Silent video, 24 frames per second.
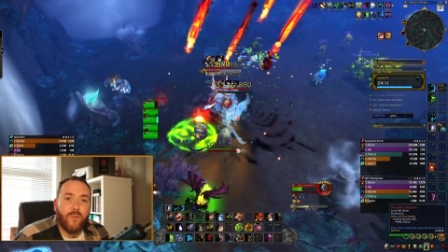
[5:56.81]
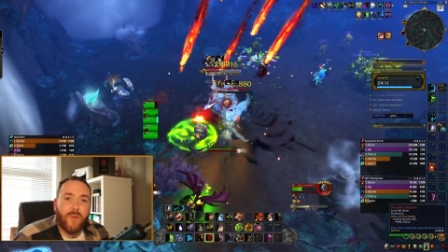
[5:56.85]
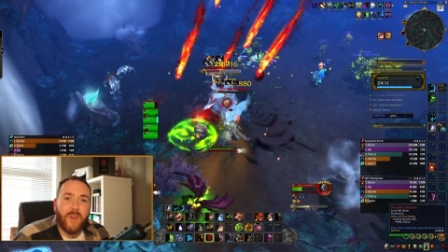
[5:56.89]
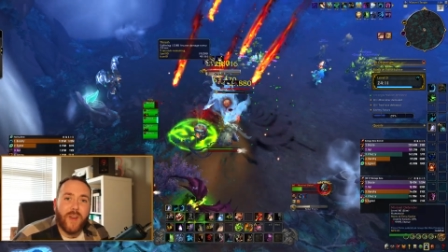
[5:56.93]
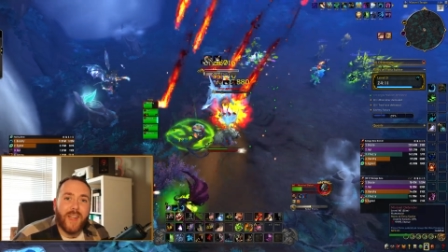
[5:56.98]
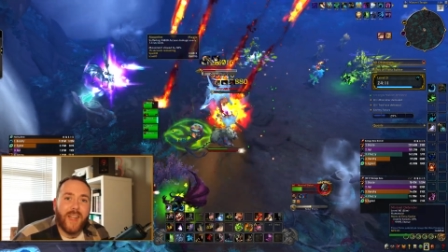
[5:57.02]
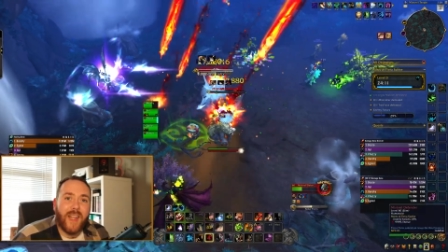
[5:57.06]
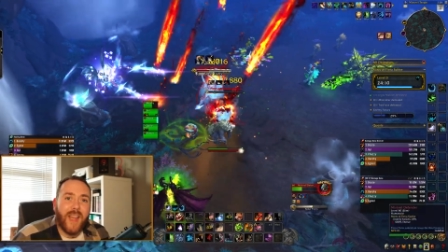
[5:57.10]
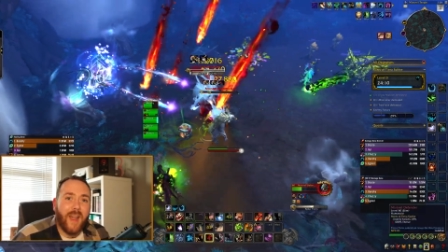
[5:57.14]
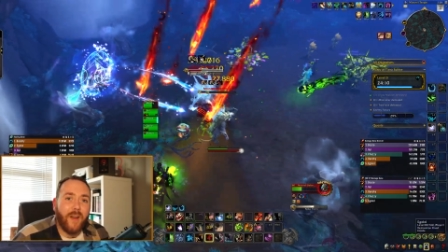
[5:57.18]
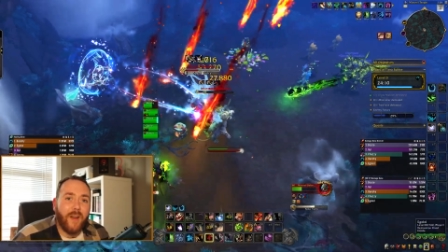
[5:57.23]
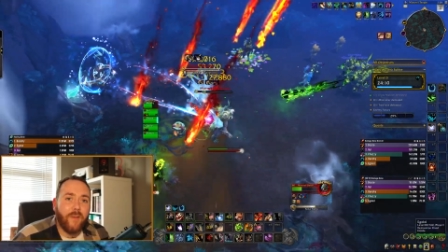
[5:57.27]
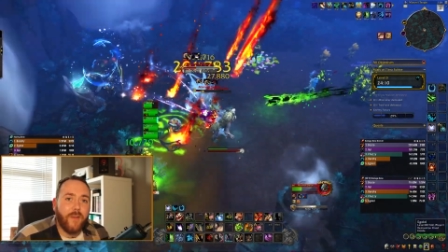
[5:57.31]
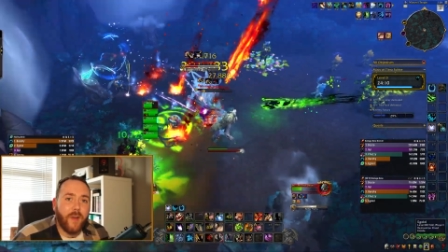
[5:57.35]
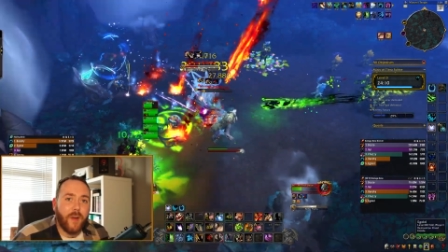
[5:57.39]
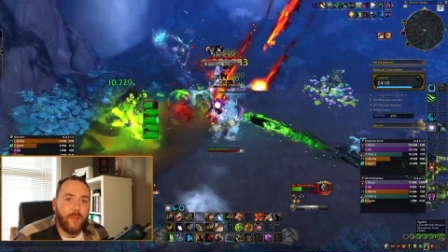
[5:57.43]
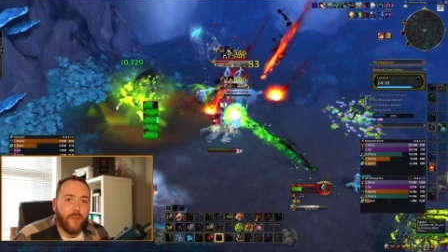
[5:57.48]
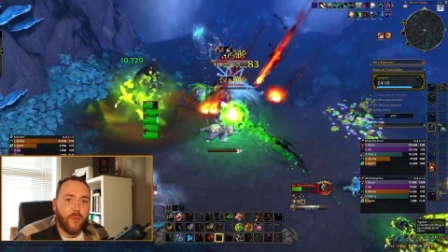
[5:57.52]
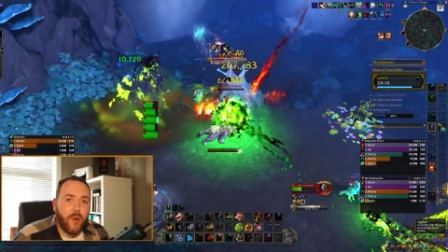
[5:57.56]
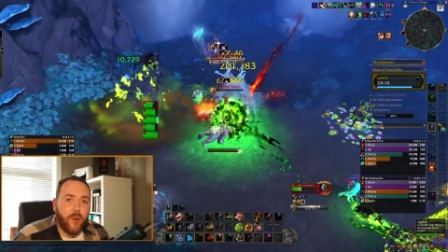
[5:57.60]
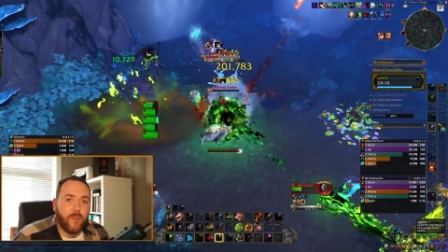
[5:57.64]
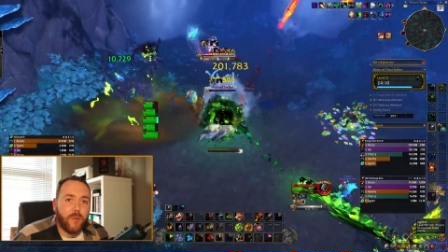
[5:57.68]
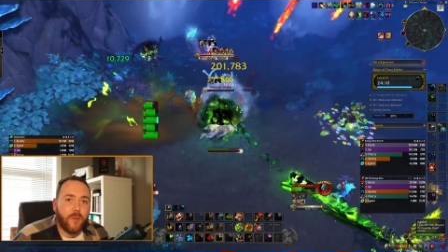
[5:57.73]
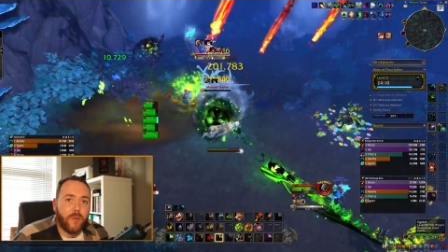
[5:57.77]
really have that
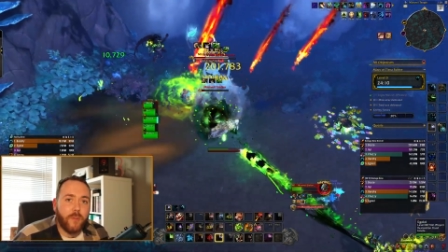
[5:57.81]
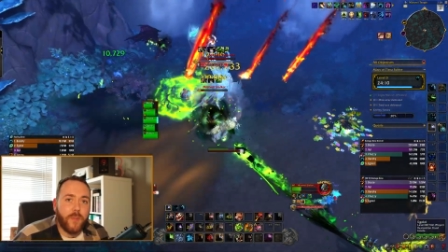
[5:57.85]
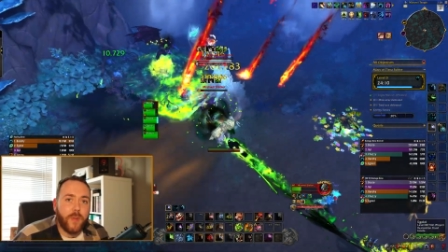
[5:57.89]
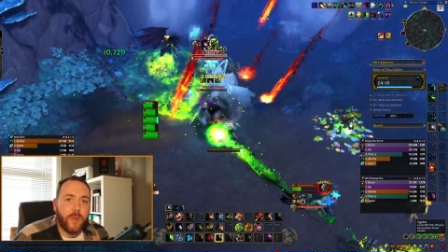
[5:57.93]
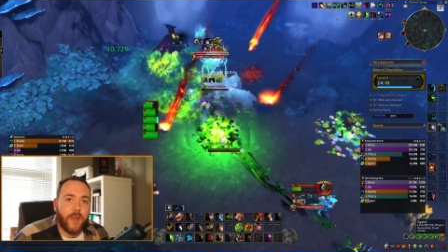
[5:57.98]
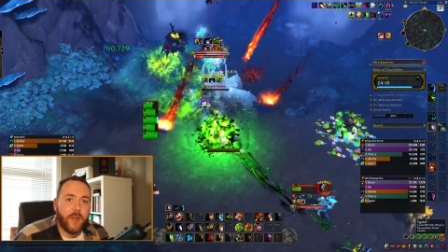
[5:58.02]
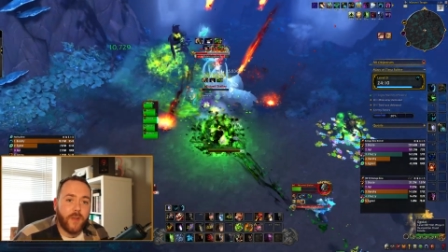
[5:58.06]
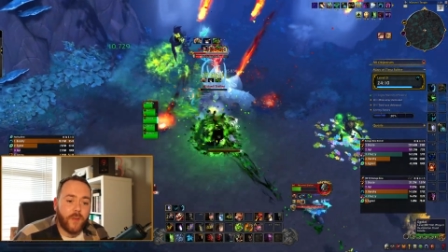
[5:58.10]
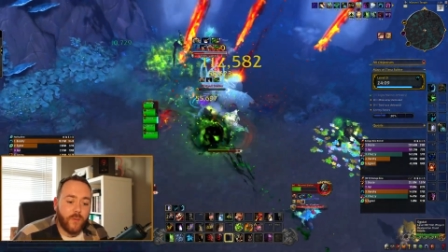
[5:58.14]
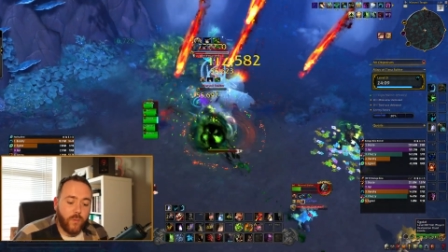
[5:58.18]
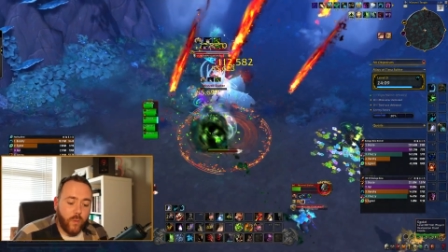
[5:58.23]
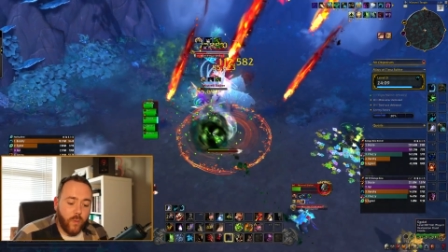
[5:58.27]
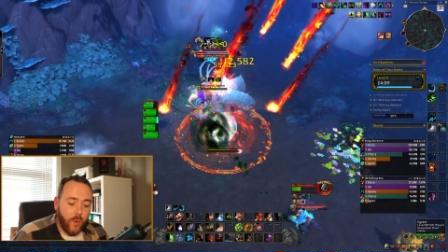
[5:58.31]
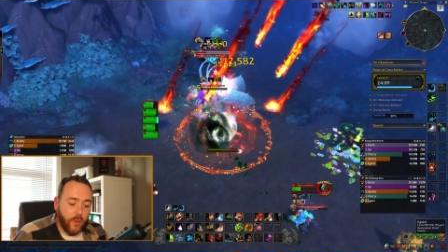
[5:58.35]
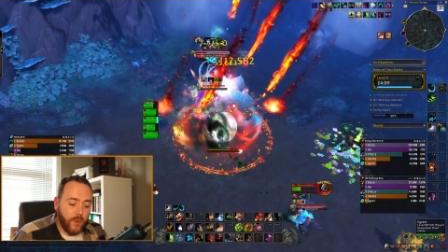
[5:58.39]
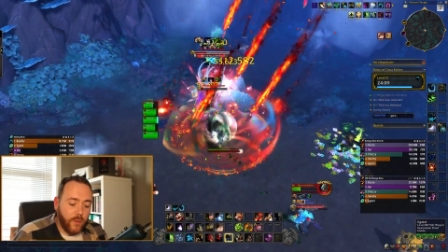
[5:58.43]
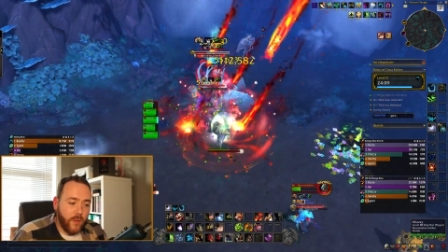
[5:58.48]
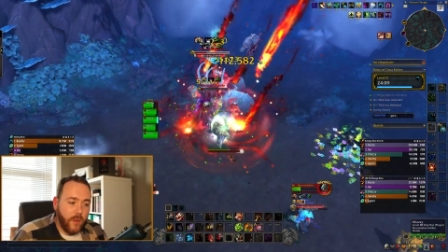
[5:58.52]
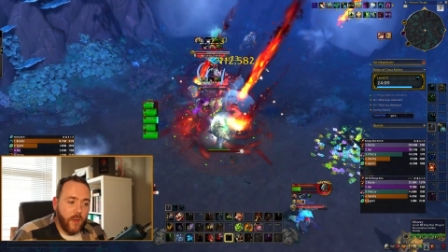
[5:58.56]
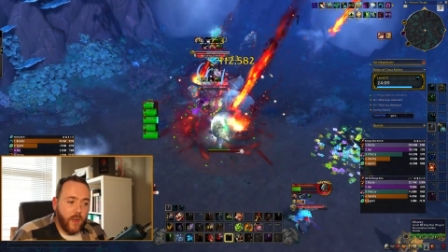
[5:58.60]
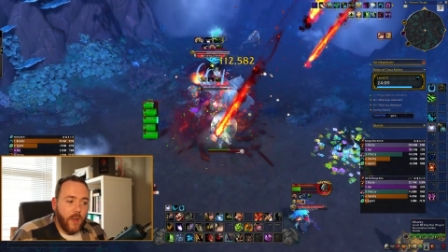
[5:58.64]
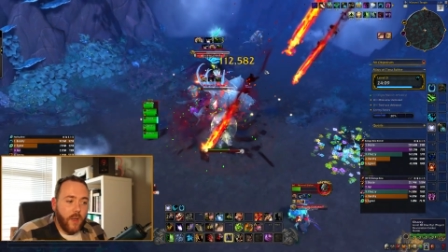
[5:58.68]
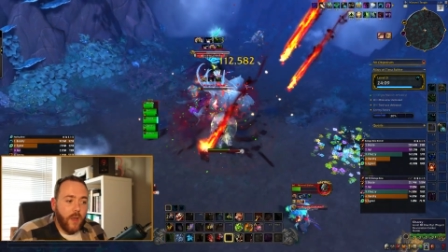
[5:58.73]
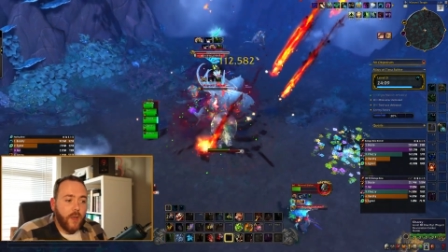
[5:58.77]
problem because one,
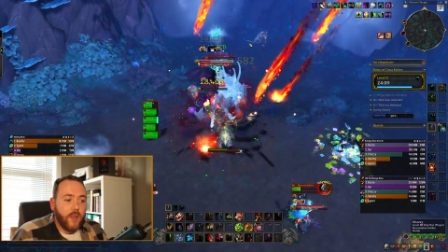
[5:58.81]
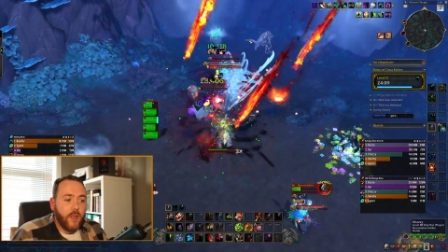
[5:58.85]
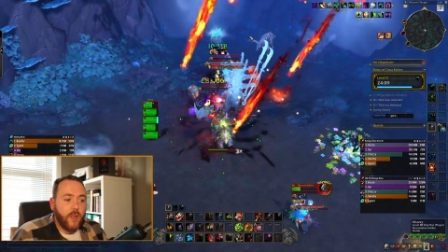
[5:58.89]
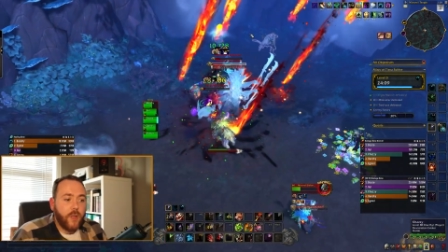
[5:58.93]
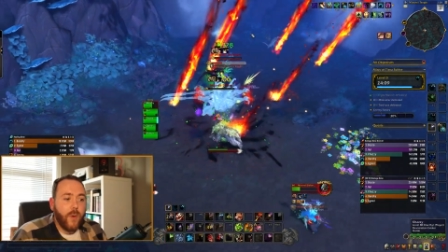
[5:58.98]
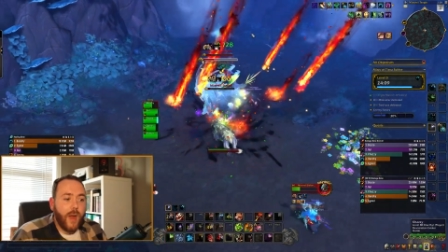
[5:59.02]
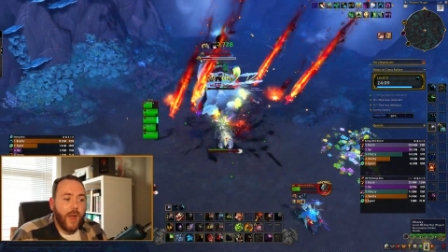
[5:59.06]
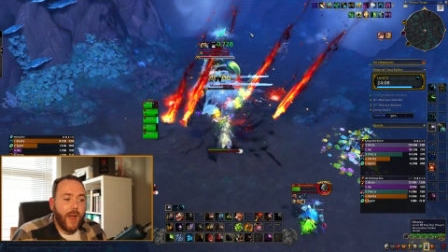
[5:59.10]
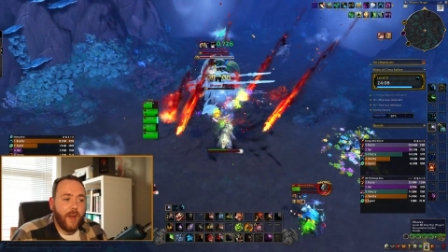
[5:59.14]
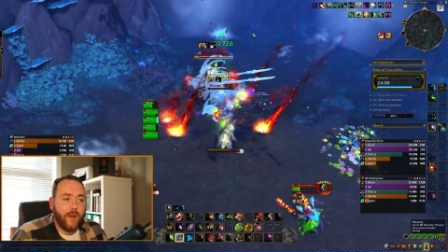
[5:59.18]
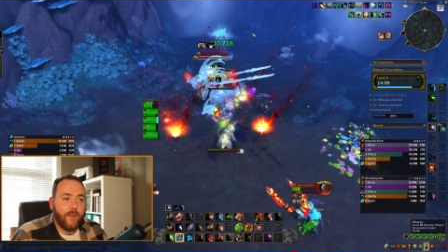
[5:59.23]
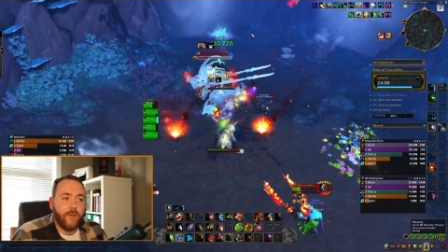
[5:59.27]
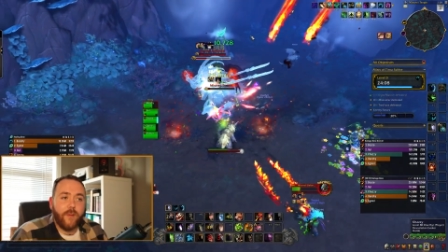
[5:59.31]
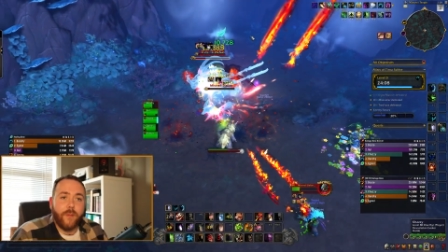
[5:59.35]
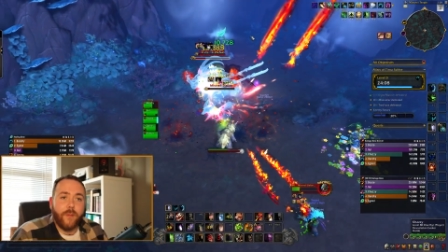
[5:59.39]
you have